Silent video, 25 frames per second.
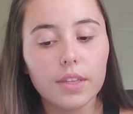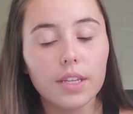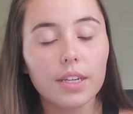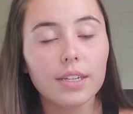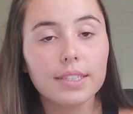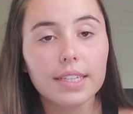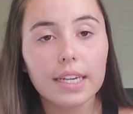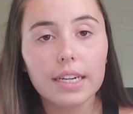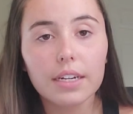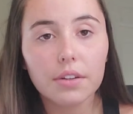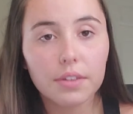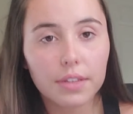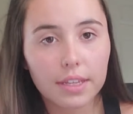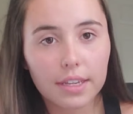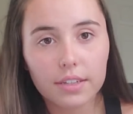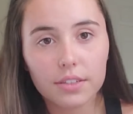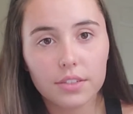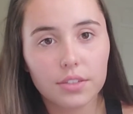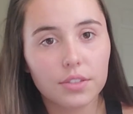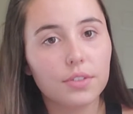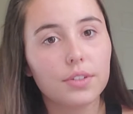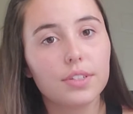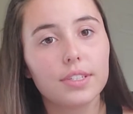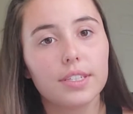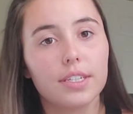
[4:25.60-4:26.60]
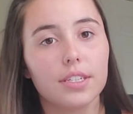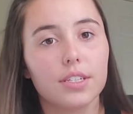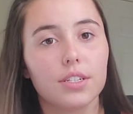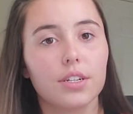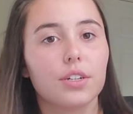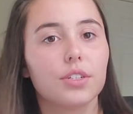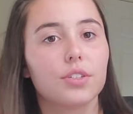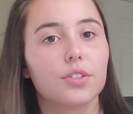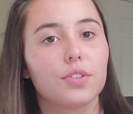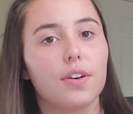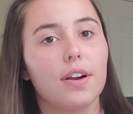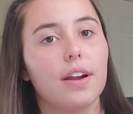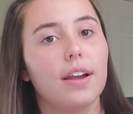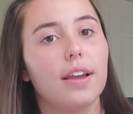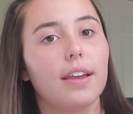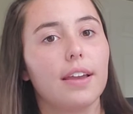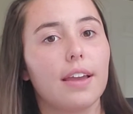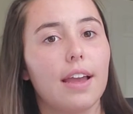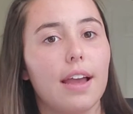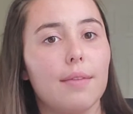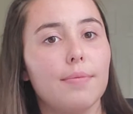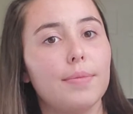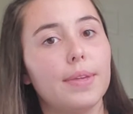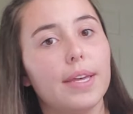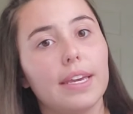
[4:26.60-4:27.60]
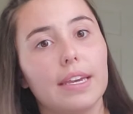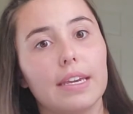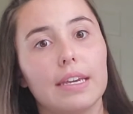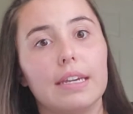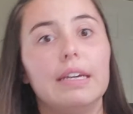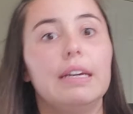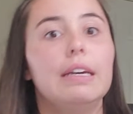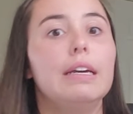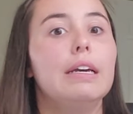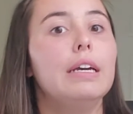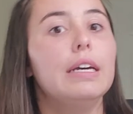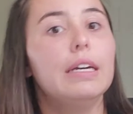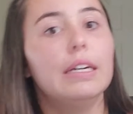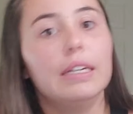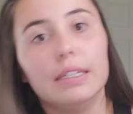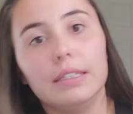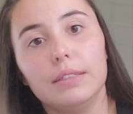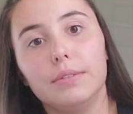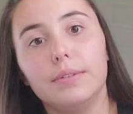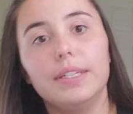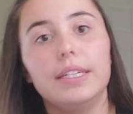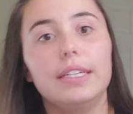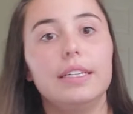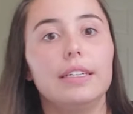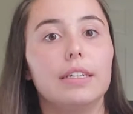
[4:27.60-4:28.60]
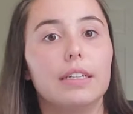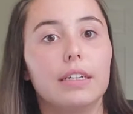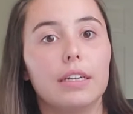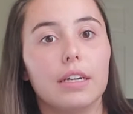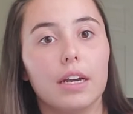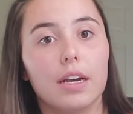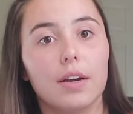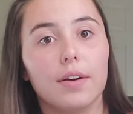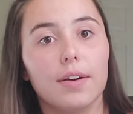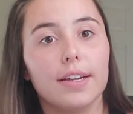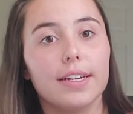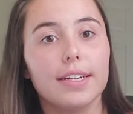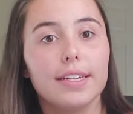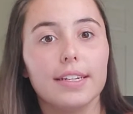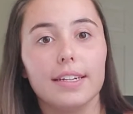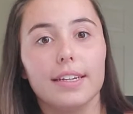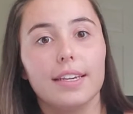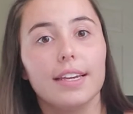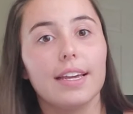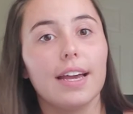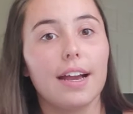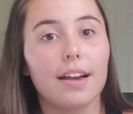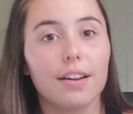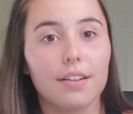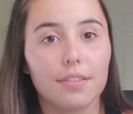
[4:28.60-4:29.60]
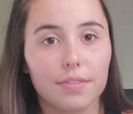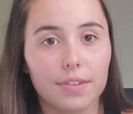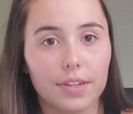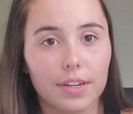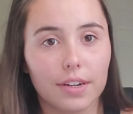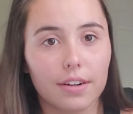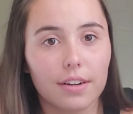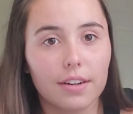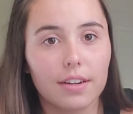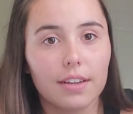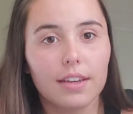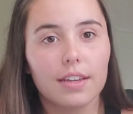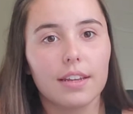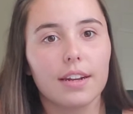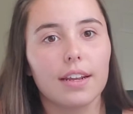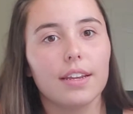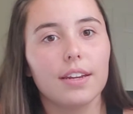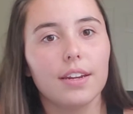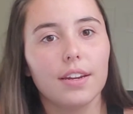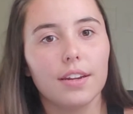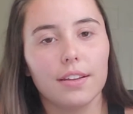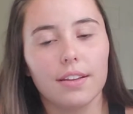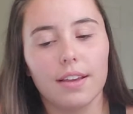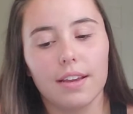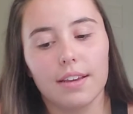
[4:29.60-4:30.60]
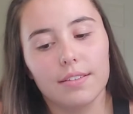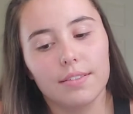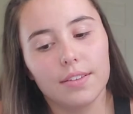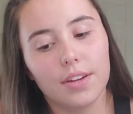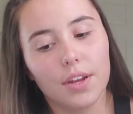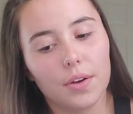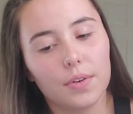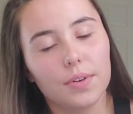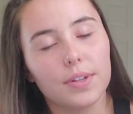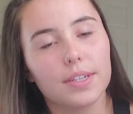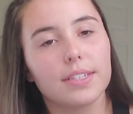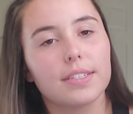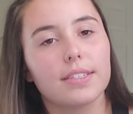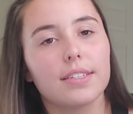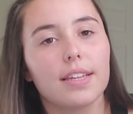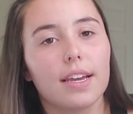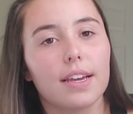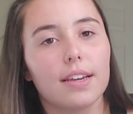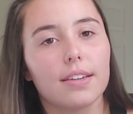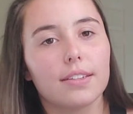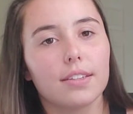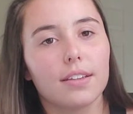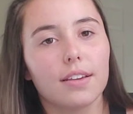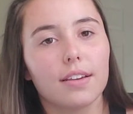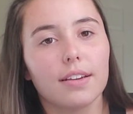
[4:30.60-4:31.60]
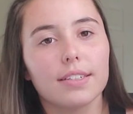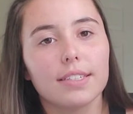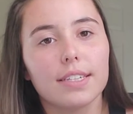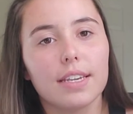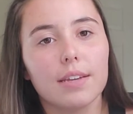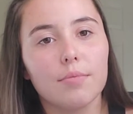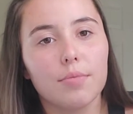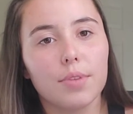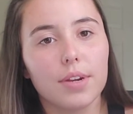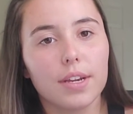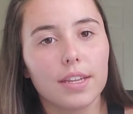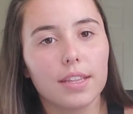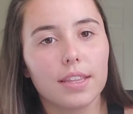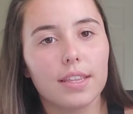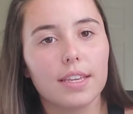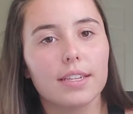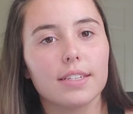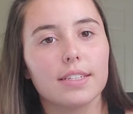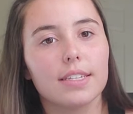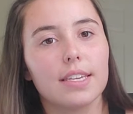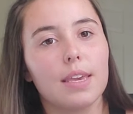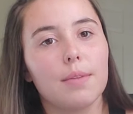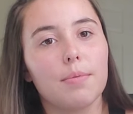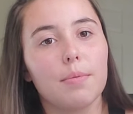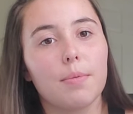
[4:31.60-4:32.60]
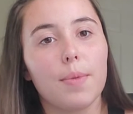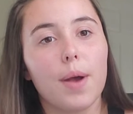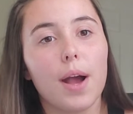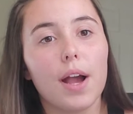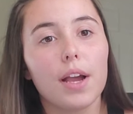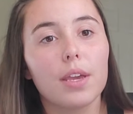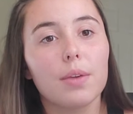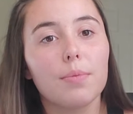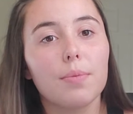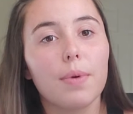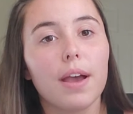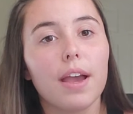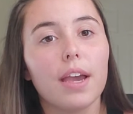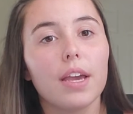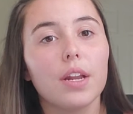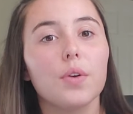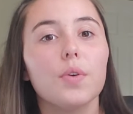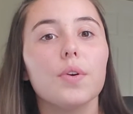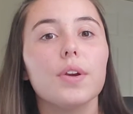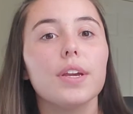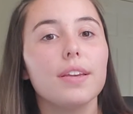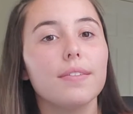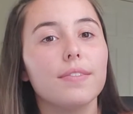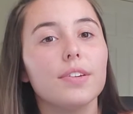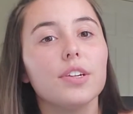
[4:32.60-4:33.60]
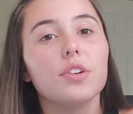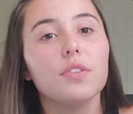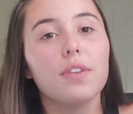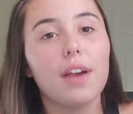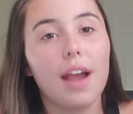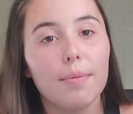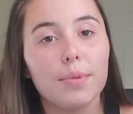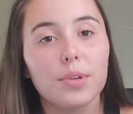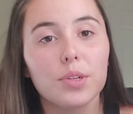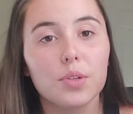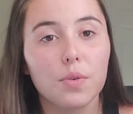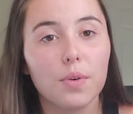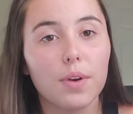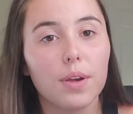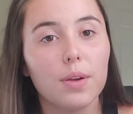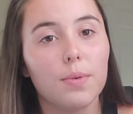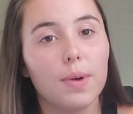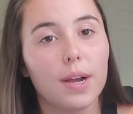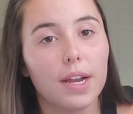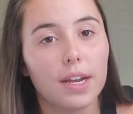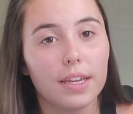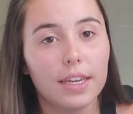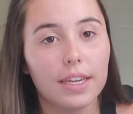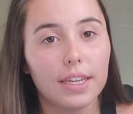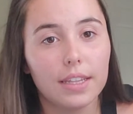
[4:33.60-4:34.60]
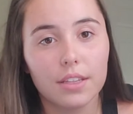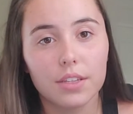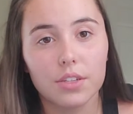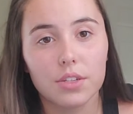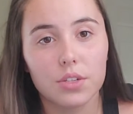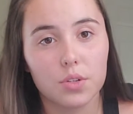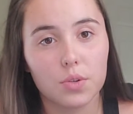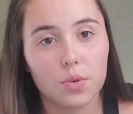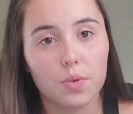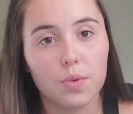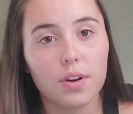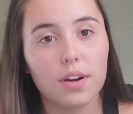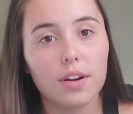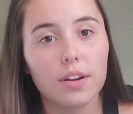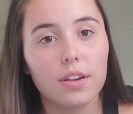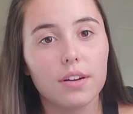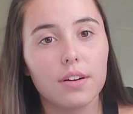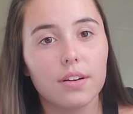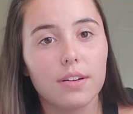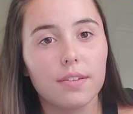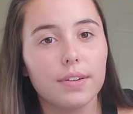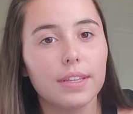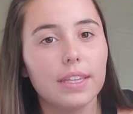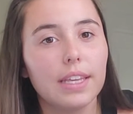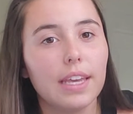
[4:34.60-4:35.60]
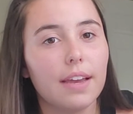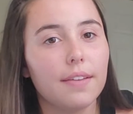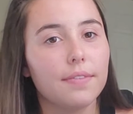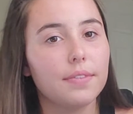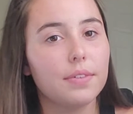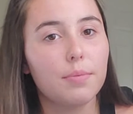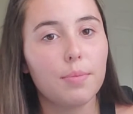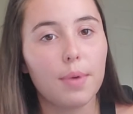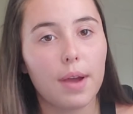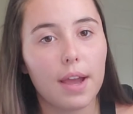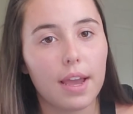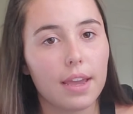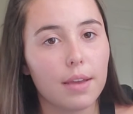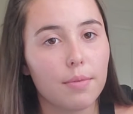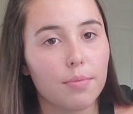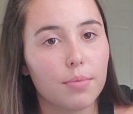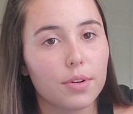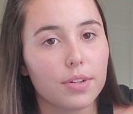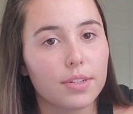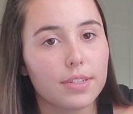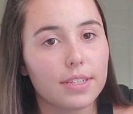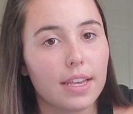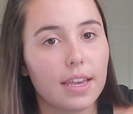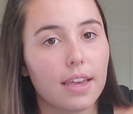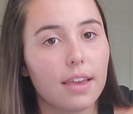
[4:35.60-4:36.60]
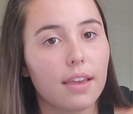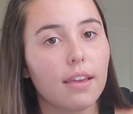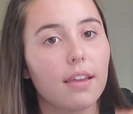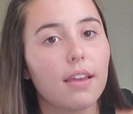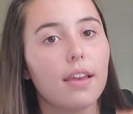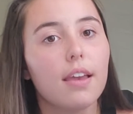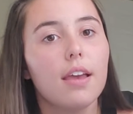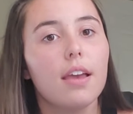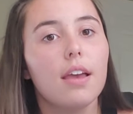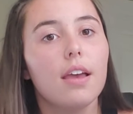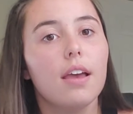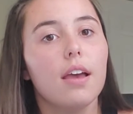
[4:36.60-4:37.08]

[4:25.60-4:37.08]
Because I know that as soon as he starts crying, I'm like, we need to go. I need to get out of here. And I noticed that as long as I bring things, keep him occupied, or even grab a toy while in the store, you don't really have to buy it per se.